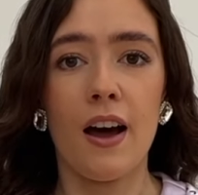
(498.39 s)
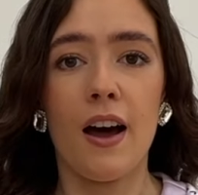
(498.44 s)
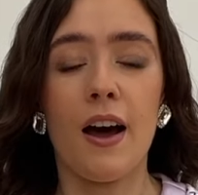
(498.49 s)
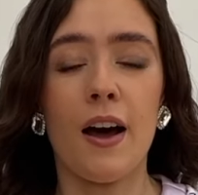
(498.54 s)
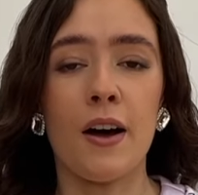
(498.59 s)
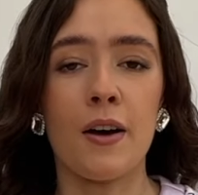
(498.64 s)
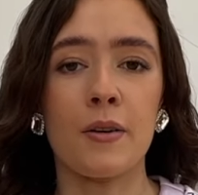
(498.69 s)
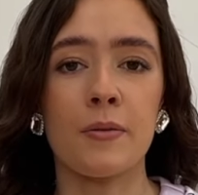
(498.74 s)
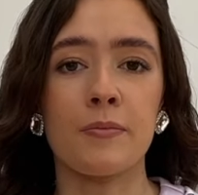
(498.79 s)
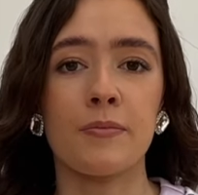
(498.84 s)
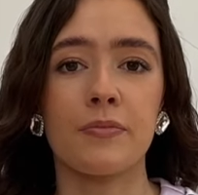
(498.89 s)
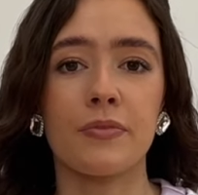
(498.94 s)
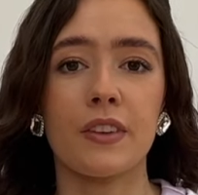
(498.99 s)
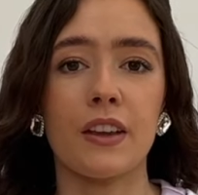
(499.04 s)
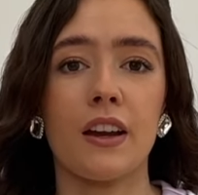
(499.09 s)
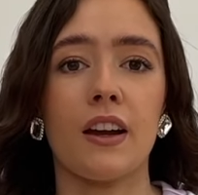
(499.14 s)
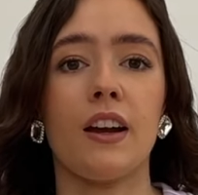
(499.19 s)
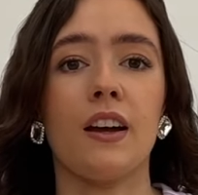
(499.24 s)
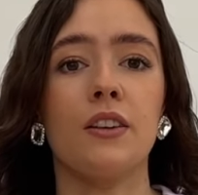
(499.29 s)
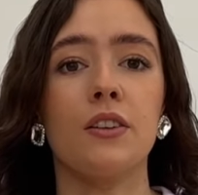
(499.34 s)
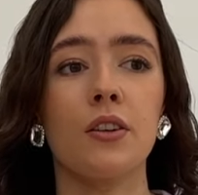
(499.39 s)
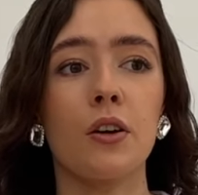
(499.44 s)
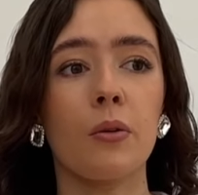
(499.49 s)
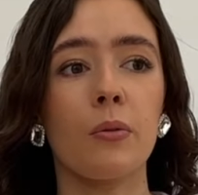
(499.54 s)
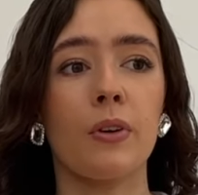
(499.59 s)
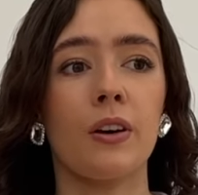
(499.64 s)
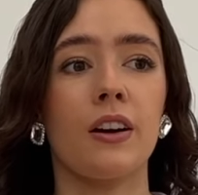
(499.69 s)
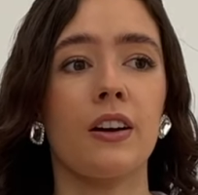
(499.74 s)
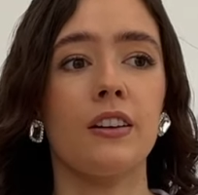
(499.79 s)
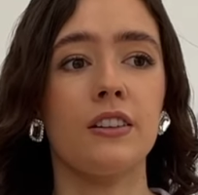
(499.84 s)
and not
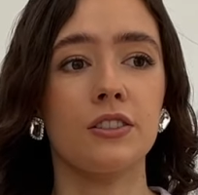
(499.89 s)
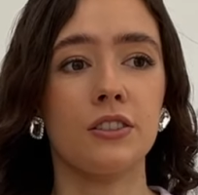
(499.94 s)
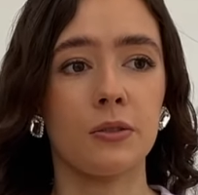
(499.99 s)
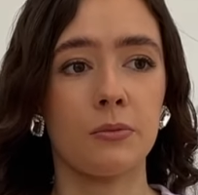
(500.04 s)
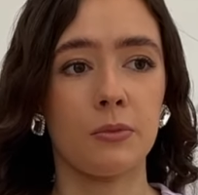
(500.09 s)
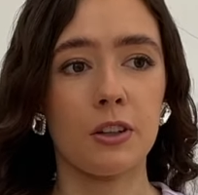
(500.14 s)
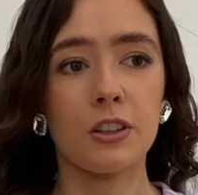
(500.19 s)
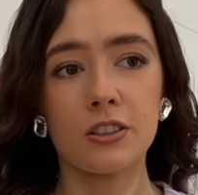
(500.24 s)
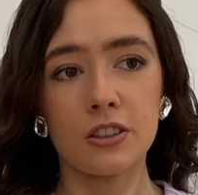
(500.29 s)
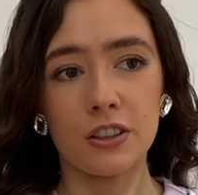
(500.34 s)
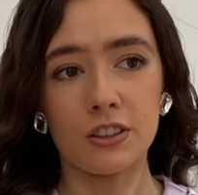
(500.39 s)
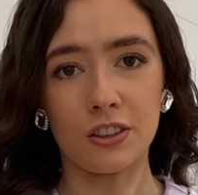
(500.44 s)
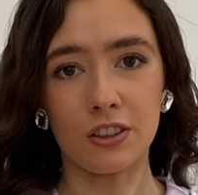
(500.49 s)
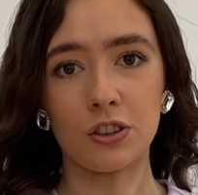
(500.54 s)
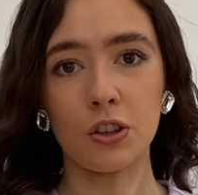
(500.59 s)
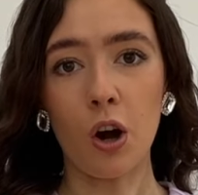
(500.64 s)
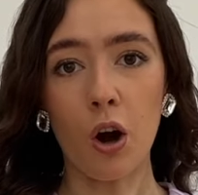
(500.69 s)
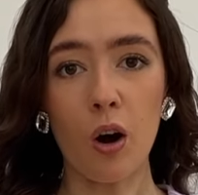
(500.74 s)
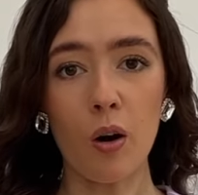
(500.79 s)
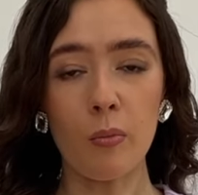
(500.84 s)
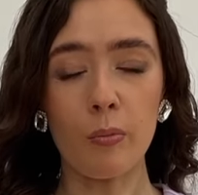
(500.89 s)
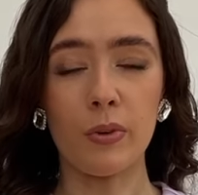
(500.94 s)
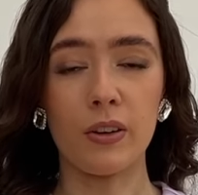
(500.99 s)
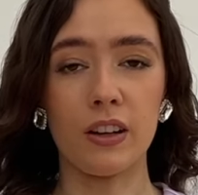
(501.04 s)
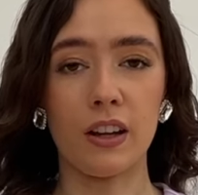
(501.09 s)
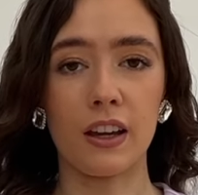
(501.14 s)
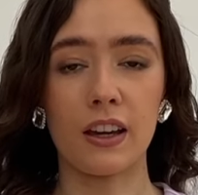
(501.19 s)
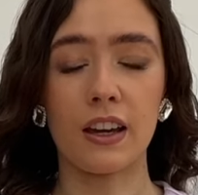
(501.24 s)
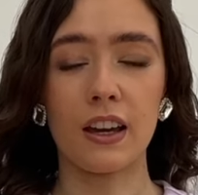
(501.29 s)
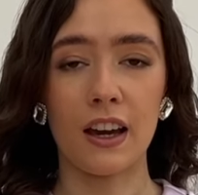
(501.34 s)
wear it so much as a top, but
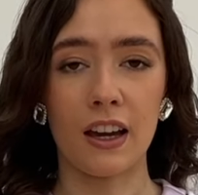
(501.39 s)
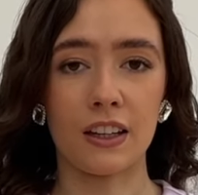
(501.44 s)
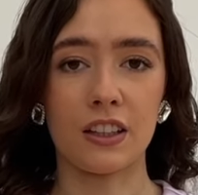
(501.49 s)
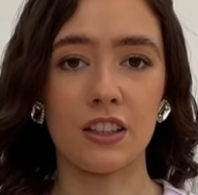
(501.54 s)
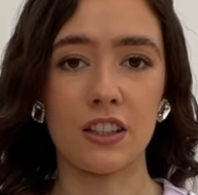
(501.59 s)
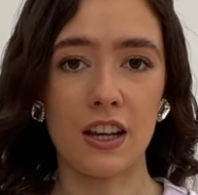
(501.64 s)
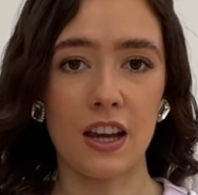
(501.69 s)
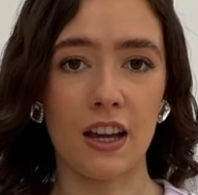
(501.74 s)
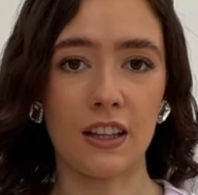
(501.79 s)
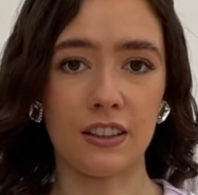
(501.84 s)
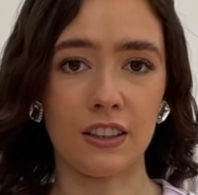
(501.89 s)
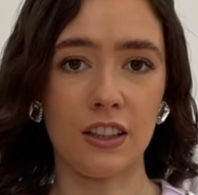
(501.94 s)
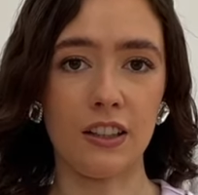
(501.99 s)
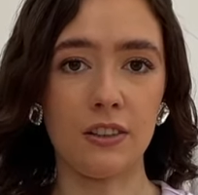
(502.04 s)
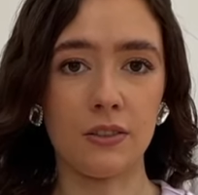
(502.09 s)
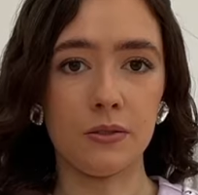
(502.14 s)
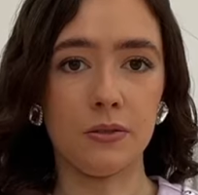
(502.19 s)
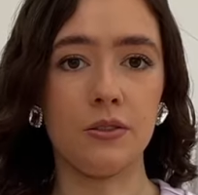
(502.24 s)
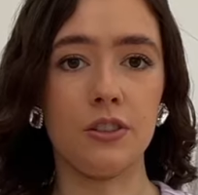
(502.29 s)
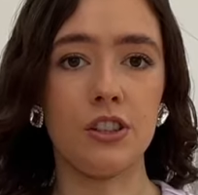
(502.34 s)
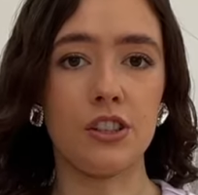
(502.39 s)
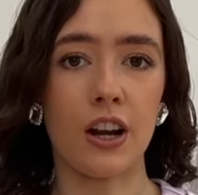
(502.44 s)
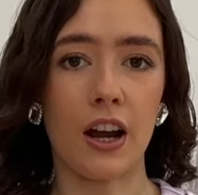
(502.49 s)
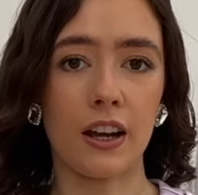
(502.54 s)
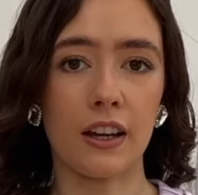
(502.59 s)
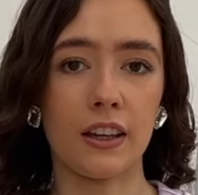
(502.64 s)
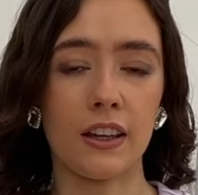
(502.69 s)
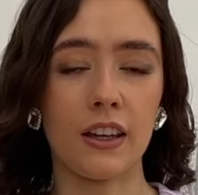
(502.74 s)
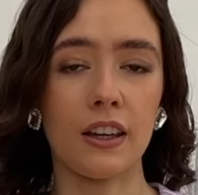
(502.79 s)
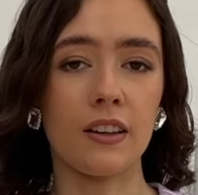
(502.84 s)
like actually as a little
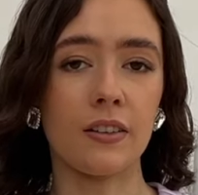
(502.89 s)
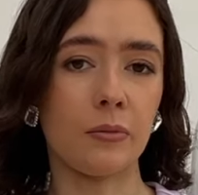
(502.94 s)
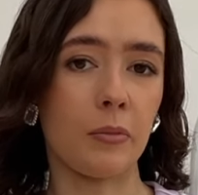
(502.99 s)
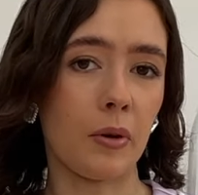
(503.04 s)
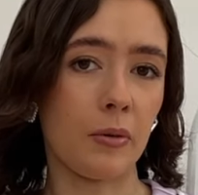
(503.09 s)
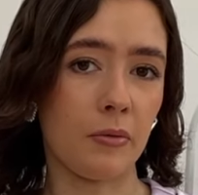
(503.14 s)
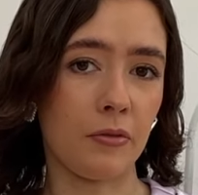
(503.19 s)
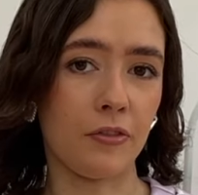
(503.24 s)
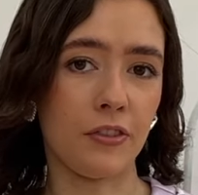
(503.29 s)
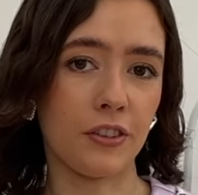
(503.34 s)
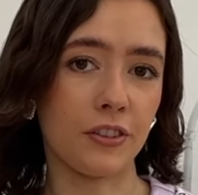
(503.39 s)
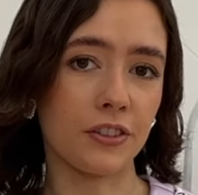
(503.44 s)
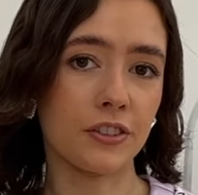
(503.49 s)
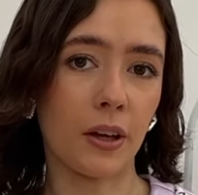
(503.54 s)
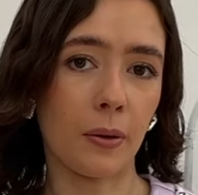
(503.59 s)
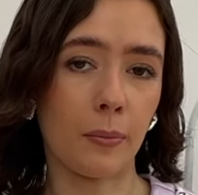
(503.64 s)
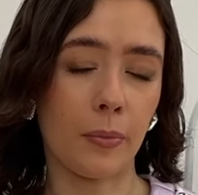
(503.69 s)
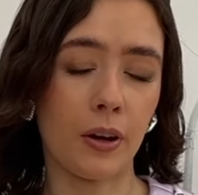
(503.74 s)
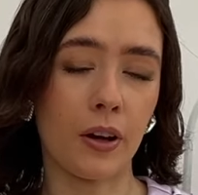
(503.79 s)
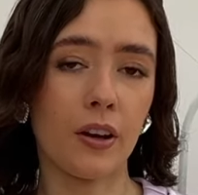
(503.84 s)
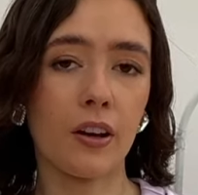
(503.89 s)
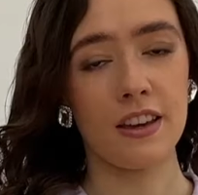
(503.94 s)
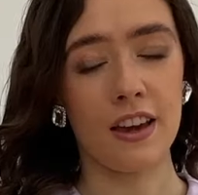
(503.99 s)
jacket, maybe for summer.